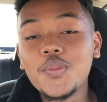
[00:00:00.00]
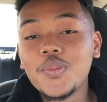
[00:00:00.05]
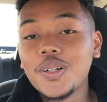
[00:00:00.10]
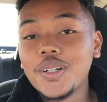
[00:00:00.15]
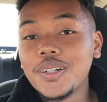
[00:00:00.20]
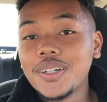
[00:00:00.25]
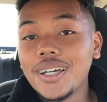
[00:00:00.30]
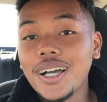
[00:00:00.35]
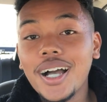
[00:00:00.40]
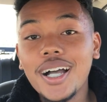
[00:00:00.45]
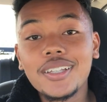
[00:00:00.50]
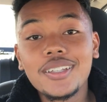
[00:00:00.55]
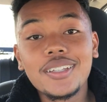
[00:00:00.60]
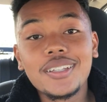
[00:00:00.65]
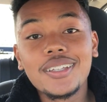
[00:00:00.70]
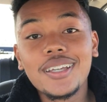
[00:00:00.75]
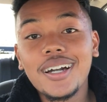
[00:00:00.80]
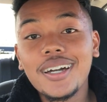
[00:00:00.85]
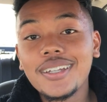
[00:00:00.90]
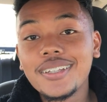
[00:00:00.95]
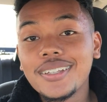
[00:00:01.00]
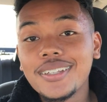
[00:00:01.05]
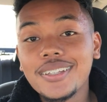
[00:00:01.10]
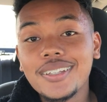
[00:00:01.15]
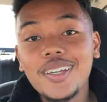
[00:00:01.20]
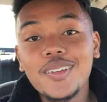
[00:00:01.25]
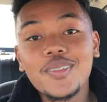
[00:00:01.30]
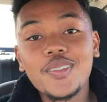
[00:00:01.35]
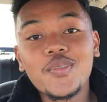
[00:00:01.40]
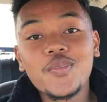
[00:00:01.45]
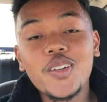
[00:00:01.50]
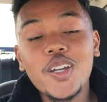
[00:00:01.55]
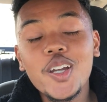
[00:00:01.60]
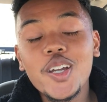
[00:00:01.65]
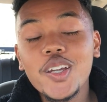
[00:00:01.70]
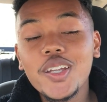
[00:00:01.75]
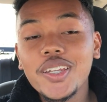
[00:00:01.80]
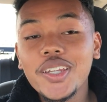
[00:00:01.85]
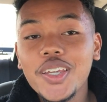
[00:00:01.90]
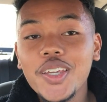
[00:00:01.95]
But I just got into something
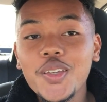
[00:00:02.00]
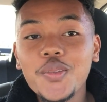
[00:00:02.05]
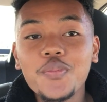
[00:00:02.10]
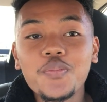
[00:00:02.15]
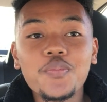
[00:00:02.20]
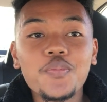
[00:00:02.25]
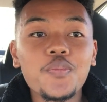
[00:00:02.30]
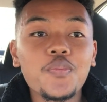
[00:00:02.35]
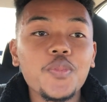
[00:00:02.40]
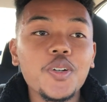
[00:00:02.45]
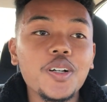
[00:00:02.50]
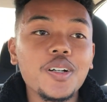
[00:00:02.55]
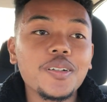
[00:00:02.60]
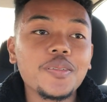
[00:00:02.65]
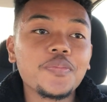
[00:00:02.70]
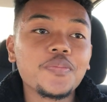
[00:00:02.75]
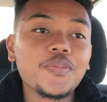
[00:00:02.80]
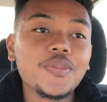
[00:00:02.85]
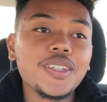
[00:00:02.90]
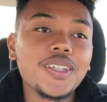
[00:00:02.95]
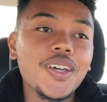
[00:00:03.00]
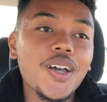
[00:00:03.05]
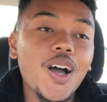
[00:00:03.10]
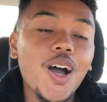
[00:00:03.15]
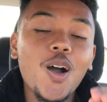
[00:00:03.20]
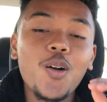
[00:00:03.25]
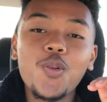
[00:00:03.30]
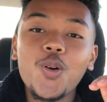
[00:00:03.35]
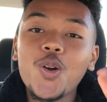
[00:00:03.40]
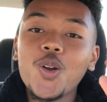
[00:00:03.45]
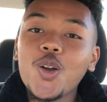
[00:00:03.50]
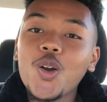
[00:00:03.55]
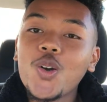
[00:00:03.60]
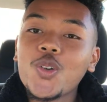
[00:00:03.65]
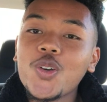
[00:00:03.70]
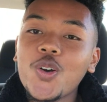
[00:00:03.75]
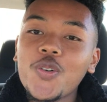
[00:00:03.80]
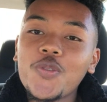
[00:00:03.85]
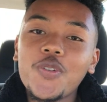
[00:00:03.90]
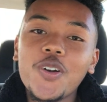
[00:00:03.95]
very deep, but I won't go
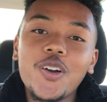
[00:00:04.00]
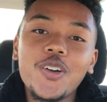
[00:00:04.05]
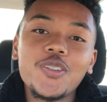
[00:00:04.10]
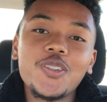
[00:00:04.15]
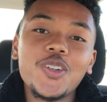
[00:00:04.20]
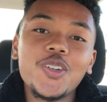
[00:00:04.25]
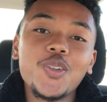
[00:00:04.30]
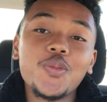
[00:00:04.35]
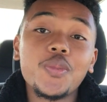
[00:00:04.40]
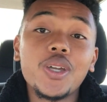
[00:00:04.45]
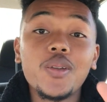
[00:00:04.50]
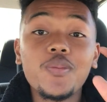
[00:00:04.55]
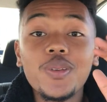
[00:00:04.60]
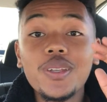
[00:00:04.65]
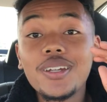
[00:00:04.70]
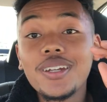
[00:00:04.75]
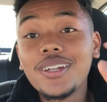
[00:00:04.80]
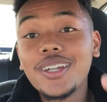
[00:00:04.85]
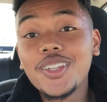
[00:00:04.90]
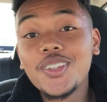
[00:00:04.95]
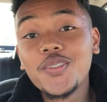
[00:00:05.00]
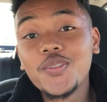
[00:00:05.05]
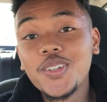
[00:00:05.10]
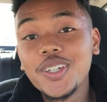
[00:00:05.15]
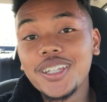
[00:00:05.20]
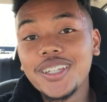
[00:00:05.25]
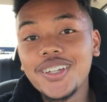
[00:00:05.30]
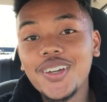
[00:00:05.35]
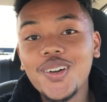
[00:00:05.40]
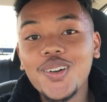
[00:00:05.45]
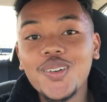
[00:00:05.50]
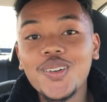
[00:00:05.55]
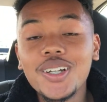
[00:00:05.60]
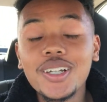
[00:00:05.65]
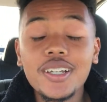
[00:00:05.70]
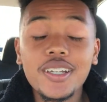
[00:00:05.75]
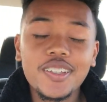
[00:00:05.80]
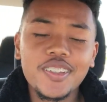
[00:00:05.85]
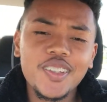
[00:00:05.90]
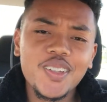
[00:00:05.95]
no further, maybe in another video.
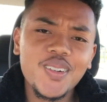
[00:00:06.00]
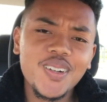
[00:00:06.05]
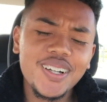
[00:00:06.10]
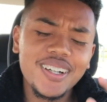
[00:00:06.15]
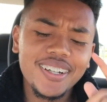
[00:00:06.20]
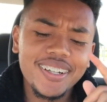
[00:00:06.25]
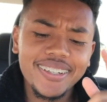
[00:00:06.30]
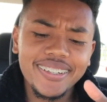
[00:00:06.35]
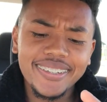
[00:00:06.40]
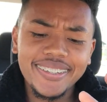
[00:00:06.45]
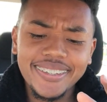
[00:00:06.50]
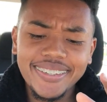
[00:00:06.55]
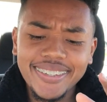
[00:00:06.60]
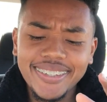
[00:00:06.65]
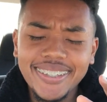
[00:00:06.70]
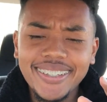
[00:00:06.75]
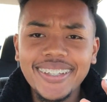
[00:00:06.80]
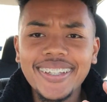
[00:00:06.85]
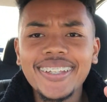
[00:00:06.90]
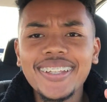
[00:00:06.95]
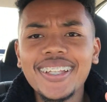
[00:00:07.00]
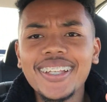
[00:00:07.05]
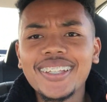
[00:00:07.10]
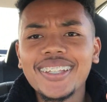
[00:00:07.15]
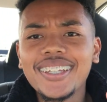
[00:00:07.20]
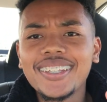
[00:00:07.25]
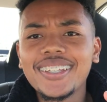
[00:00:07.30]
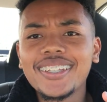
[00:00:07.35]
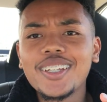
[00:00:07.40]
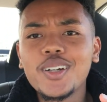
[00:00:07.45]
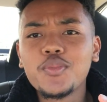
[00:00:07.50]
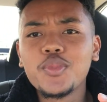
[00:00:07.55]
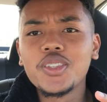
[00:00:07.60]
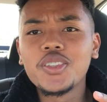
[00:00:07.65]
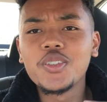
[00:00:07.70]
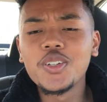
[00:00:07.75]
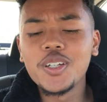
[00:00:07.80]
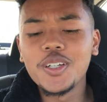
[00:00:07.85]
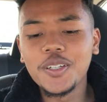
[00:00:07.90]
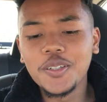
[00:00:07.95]
So let's get to number
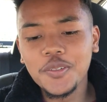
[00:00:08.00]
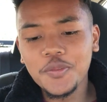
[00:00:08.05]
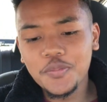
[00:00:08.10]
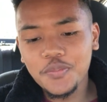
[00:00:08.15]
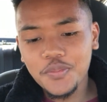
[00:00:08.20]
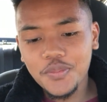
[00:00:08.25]
three.